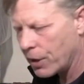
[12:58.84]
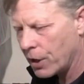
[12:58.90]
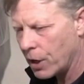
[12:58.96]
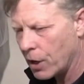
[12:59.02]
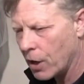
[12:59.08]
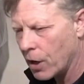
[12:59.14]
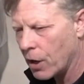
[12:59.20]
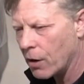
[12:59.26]
in
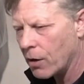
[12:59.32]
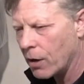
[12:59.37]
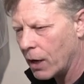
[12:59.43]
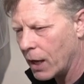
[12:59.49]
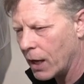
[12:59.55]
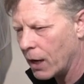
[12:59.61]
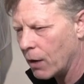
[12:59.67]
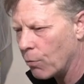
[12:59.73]

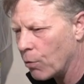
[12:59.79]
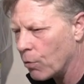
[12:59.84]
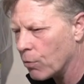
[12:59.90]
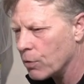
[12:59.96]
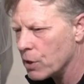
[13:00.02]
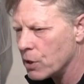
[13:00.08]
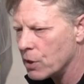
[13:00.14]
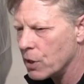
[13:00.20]
here and it will
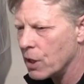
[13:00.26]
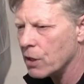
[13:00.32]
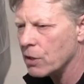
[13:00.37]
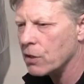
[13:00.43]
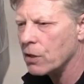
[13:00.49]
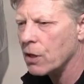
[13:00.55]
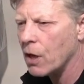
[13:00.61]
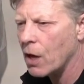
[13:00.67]

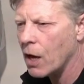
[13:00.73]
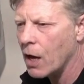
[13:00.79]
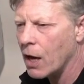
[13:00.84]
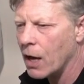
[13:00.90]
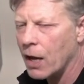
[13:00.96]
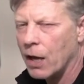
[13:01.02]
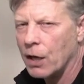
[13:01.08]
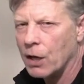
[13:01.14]
resist
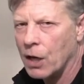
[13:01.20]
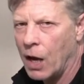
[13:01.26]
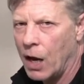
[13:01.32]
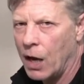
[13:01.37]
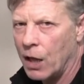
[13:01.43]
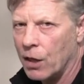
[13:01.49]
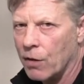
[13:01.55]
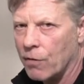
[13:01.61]

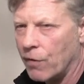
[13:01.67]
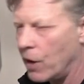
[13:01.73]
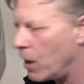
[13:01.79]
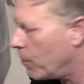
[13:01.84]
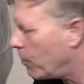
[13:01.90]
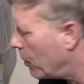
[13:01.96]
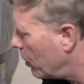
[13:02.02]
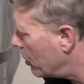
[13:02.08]
igniting the
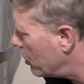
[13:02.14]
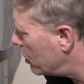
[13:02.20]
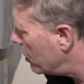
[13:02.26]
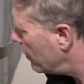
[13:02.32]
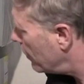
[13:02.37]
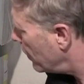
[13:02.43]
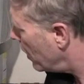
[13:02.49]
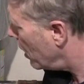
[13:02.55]

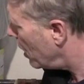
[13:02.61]
vapors.